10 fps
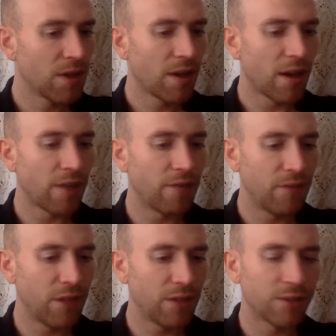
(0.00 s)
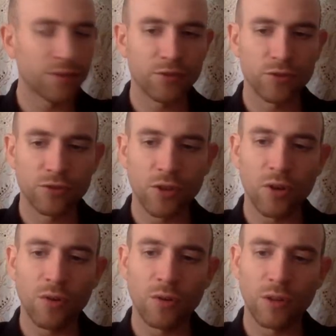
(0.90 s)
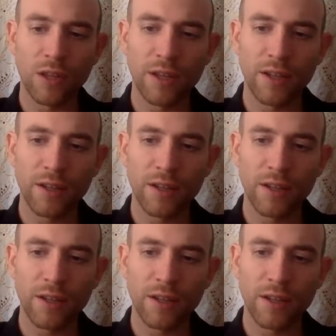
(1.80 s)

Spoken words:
I feel so, like,